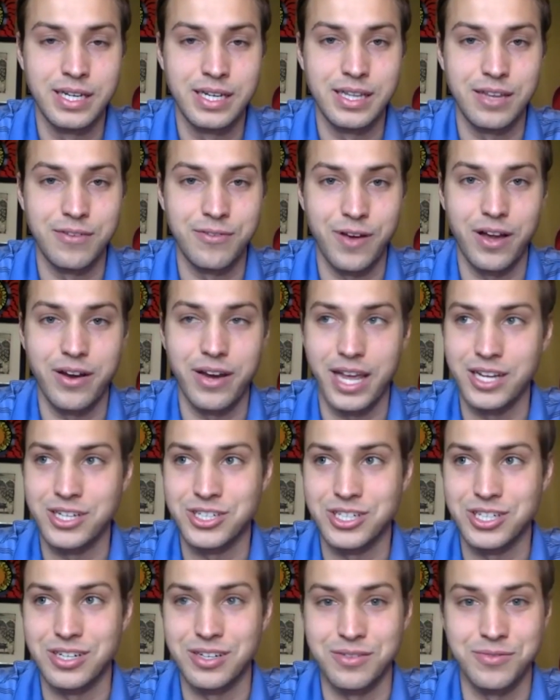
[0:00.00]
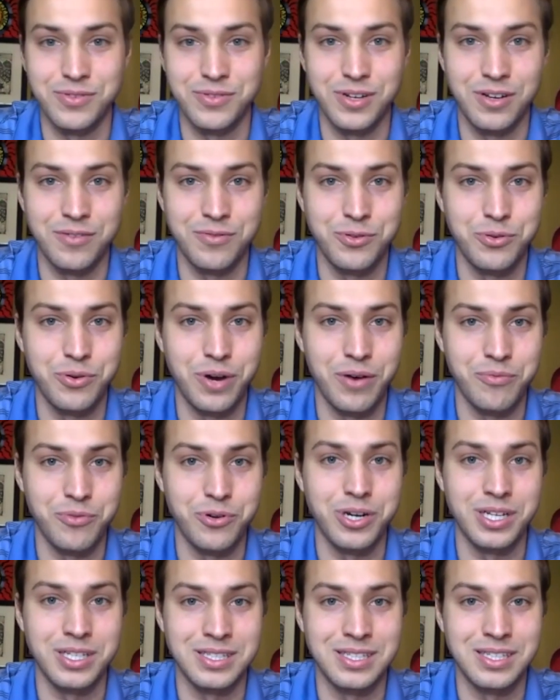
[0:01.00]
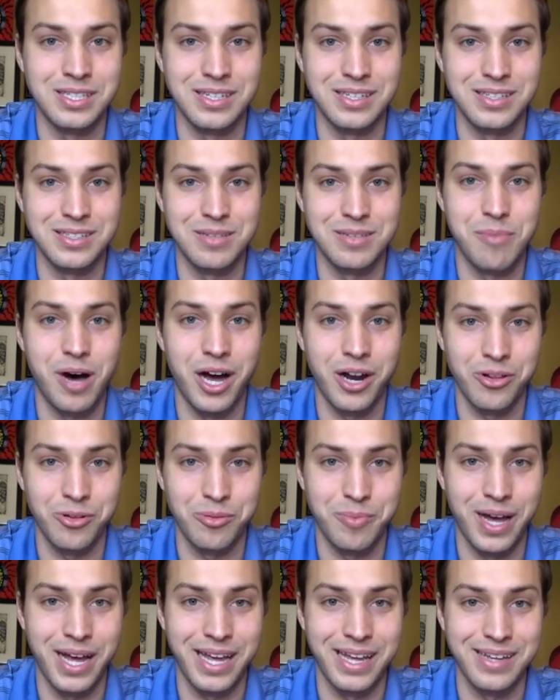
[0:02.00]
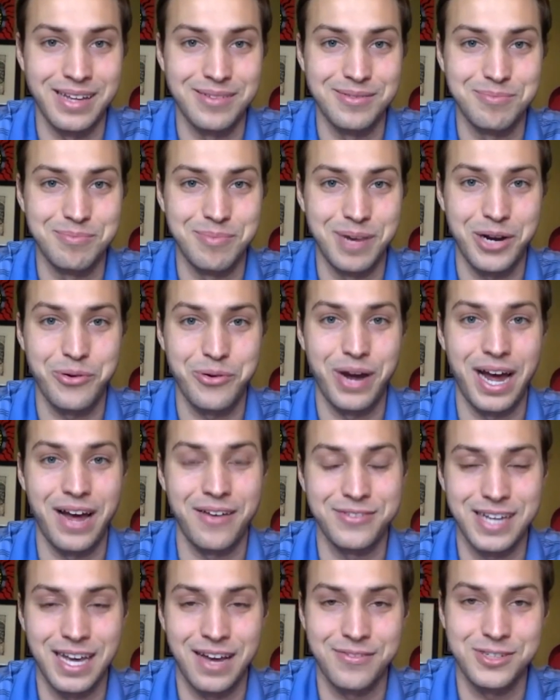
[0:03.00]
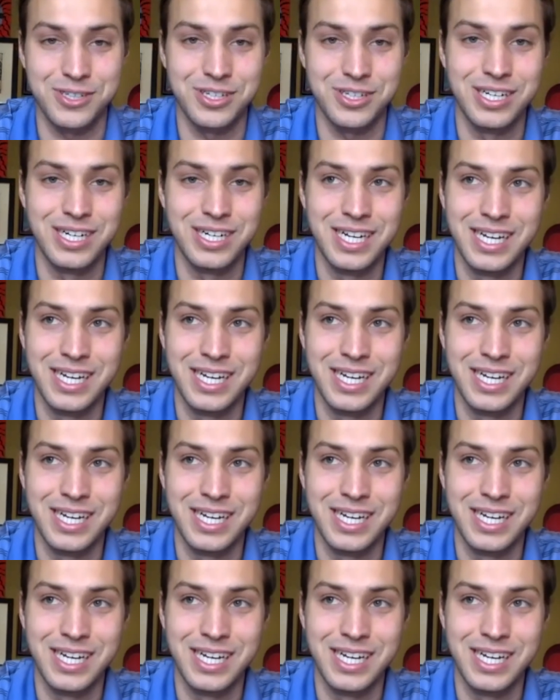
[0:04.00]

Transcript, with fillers: the foundation of of who I've wanted to to model my my craft after